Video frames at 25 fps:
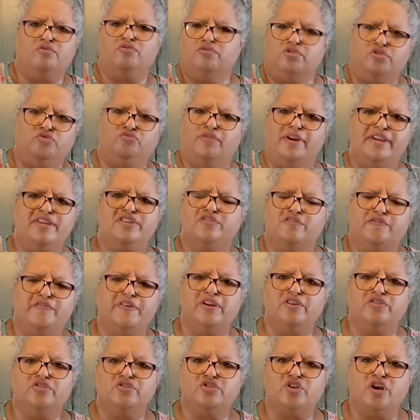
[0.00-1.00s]
rake your
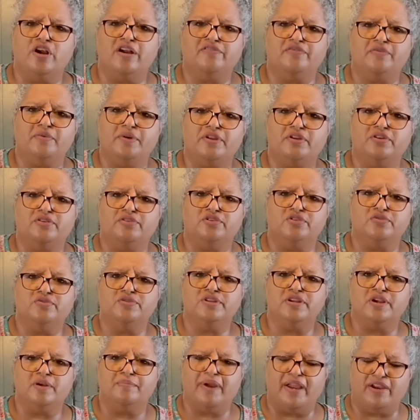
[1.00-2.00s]
fingers off when you're
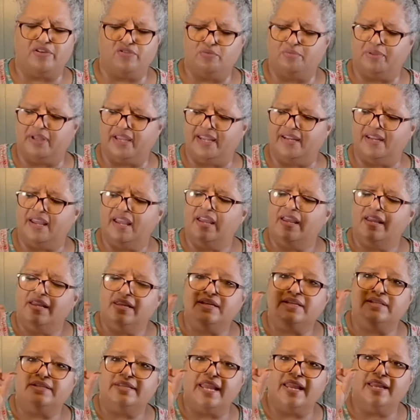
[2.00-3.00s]
using a microplane?
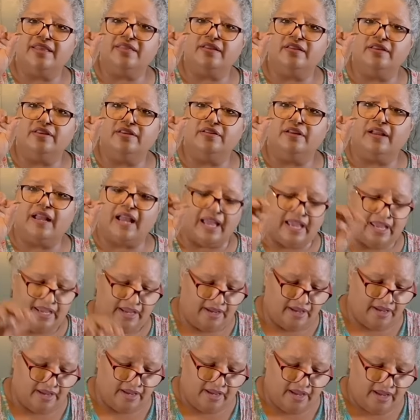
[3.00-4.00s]
You take the little guy
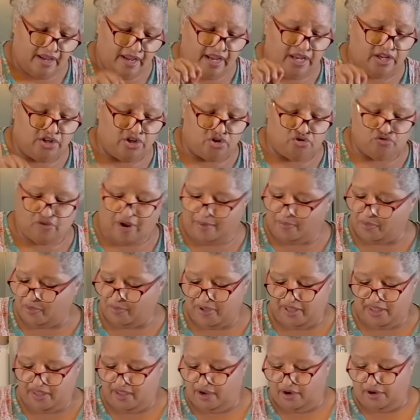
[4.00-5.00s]
and you drop him
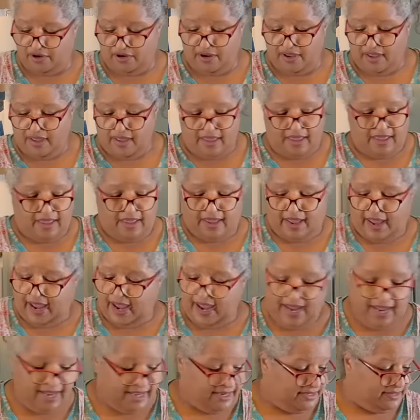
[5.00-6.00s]
in there.
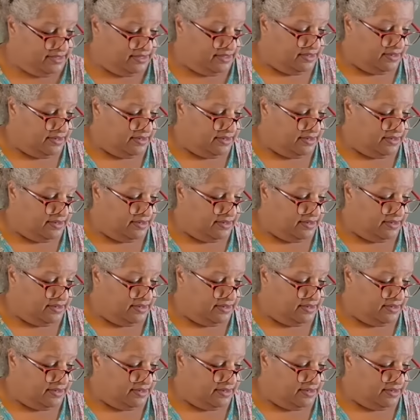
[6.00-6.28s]
And